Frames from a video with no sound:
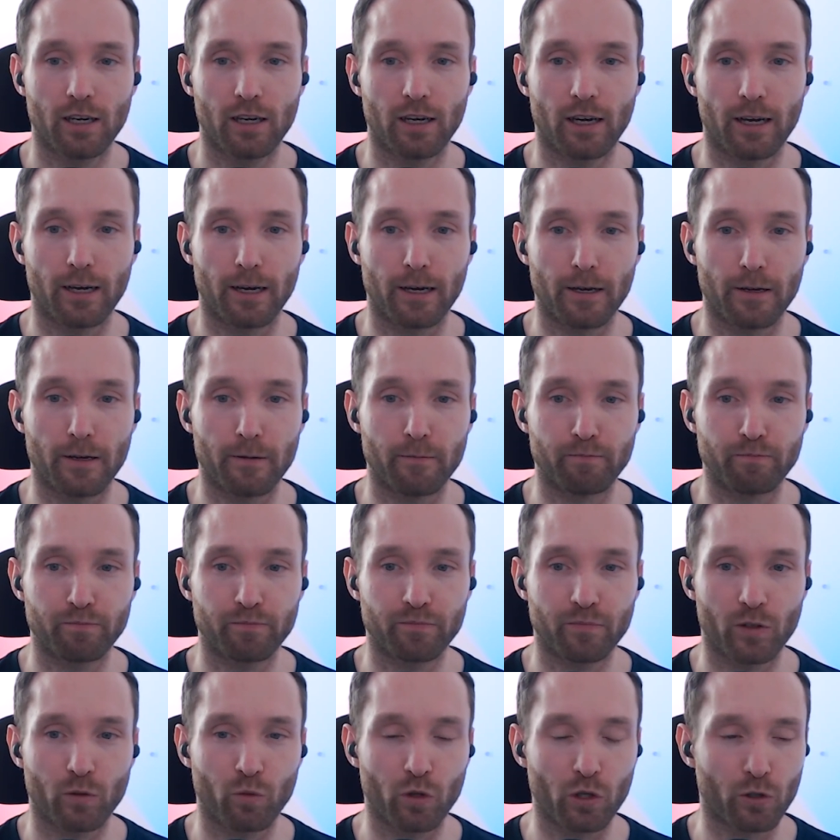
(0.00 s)

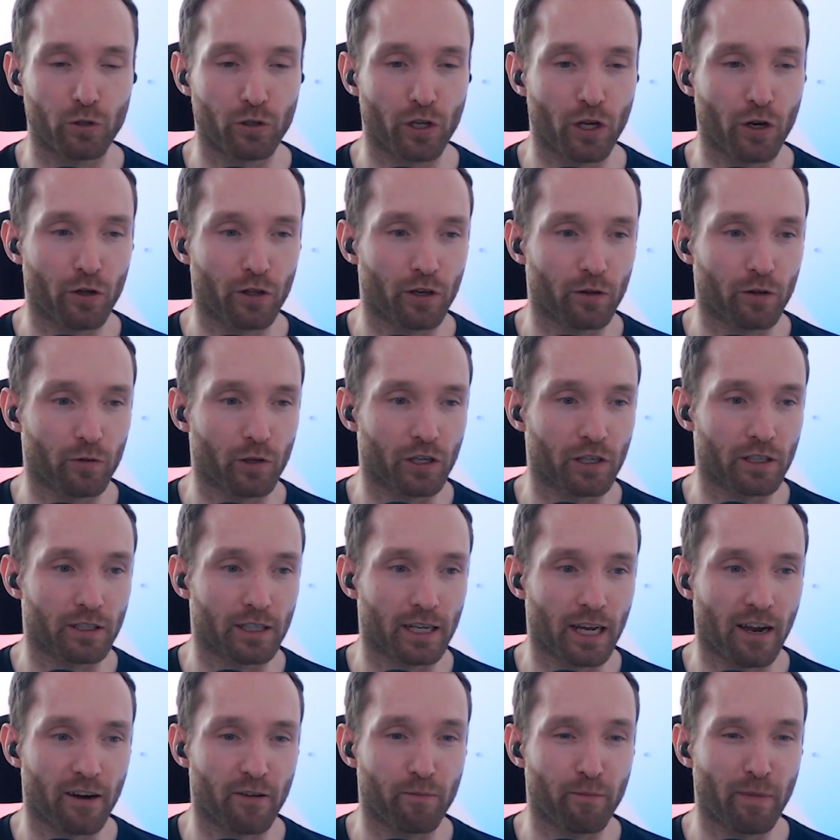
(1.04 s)
We all know that you can
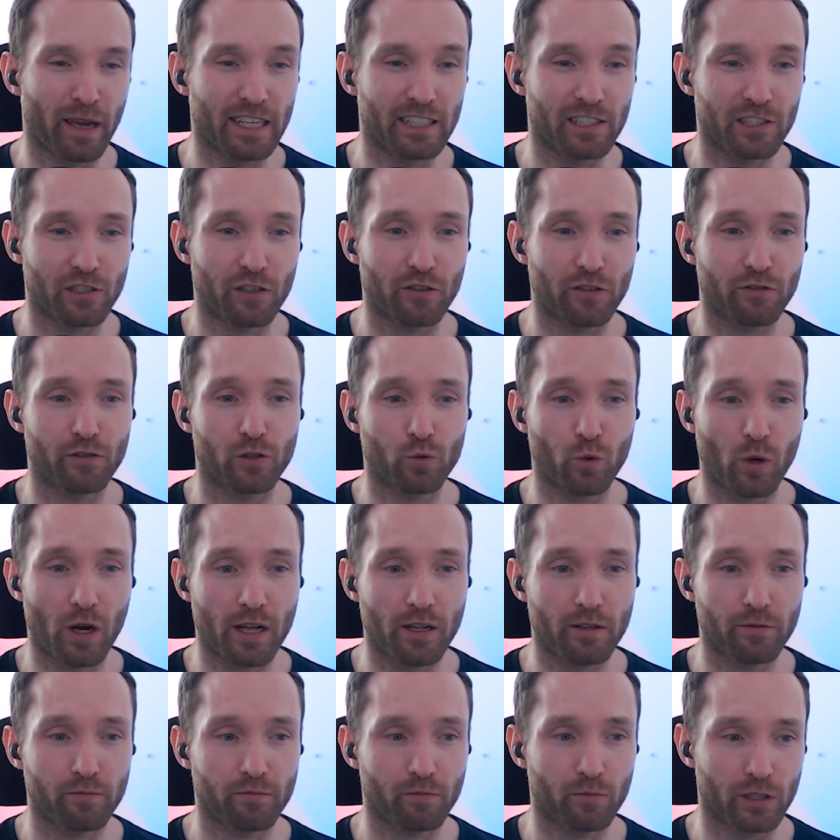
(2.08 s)
kind of pin stuff as
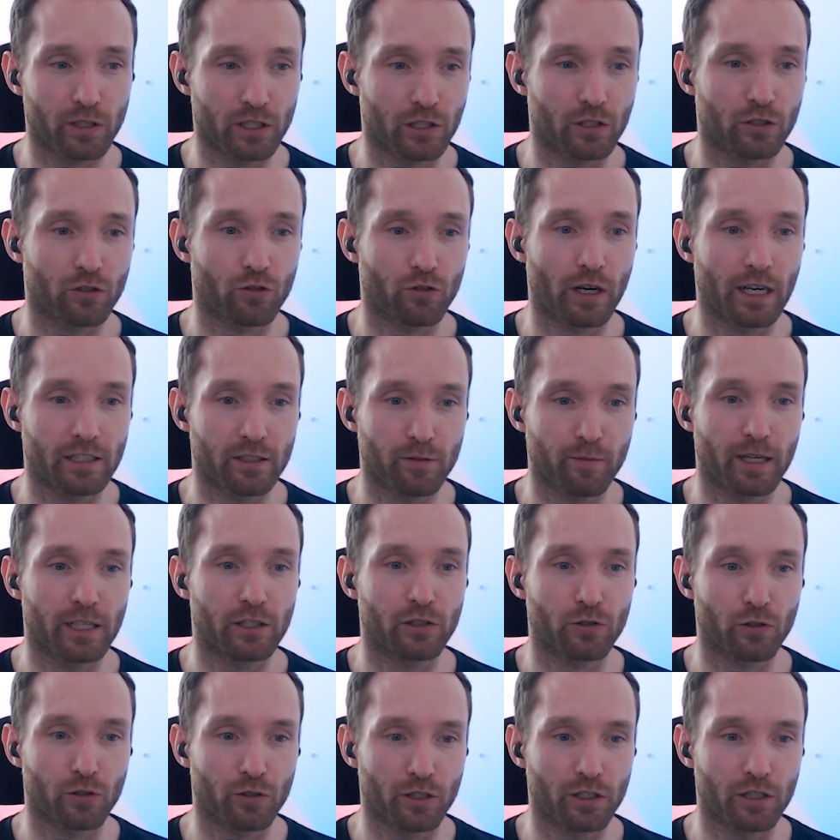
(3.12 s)
well, which is great to make
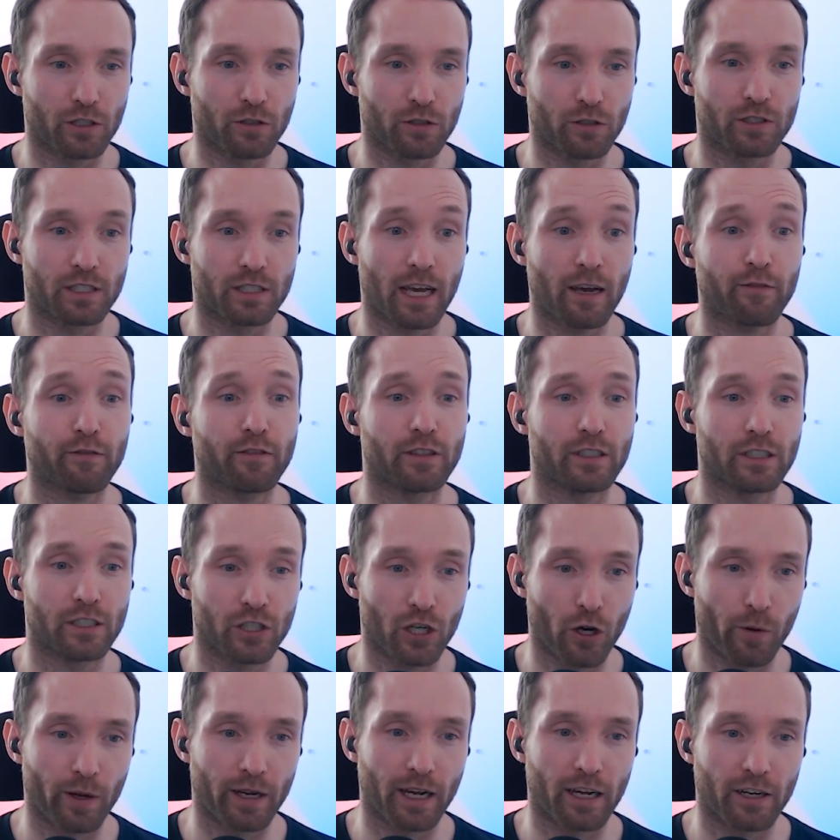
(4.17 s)
sure that you're definitely
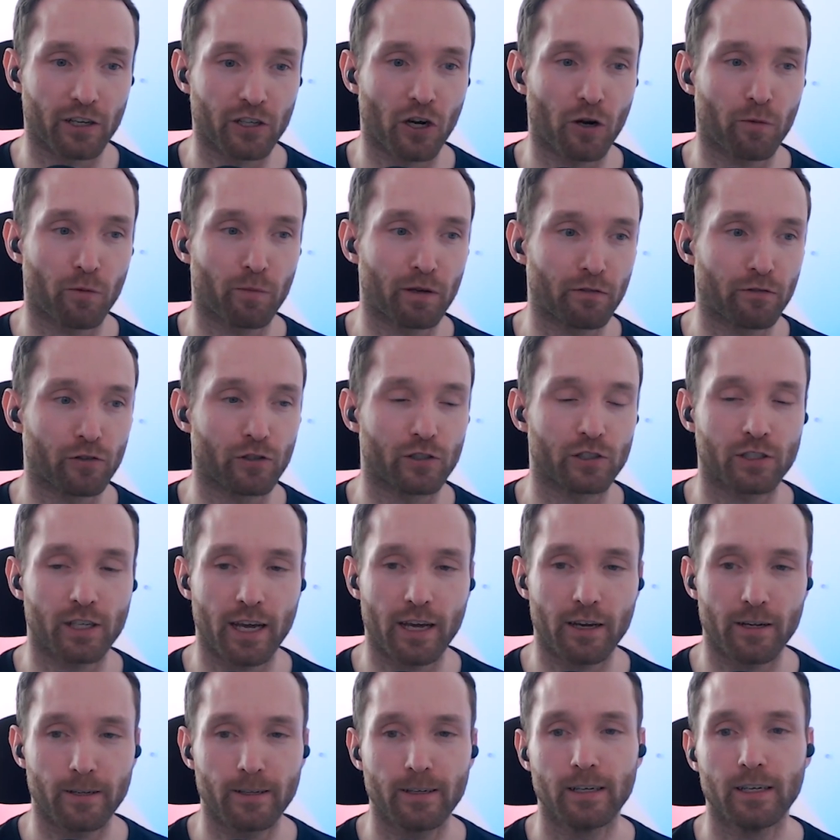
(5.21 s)
showing ad copy for a
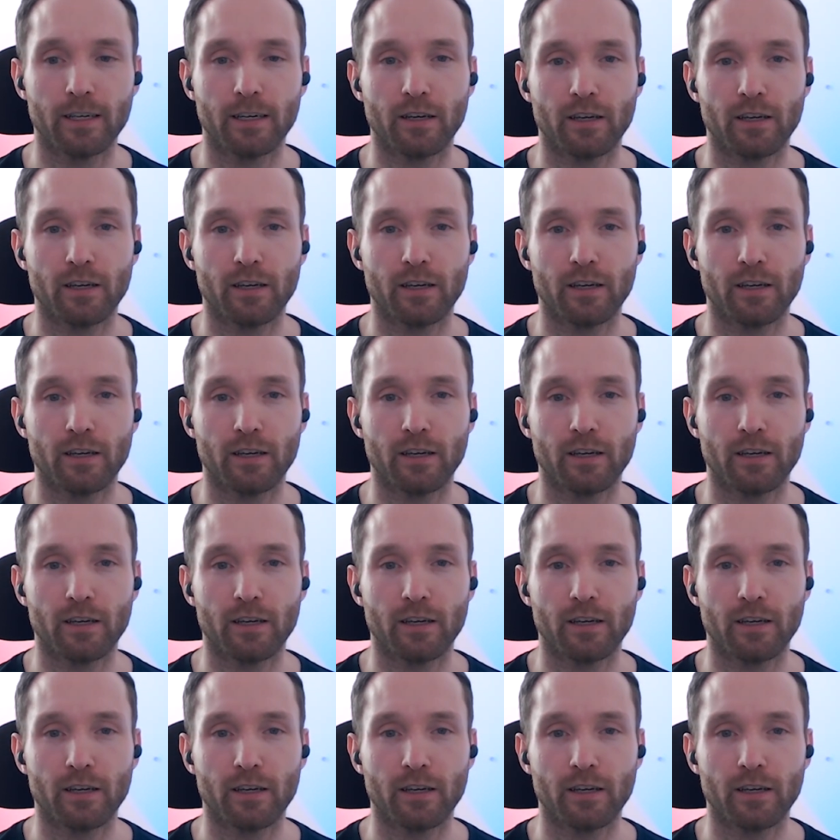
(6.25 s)
sale.